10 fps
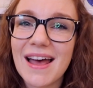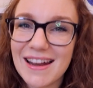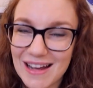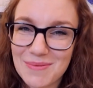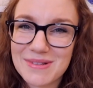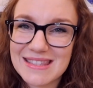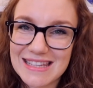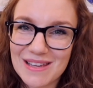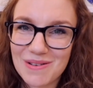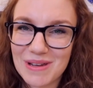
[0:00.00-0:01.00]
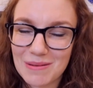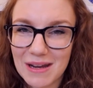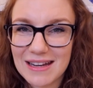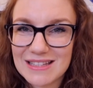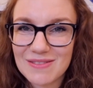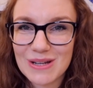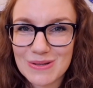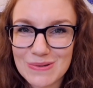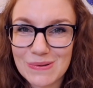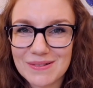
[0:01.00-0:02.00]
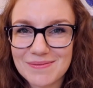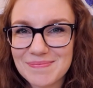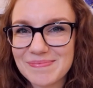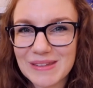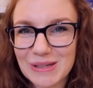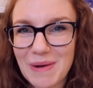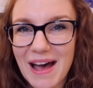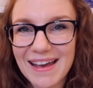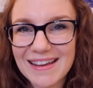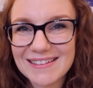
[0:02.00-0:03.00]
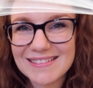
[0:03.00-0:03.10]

and I will see you in my next video soon. Goodbye!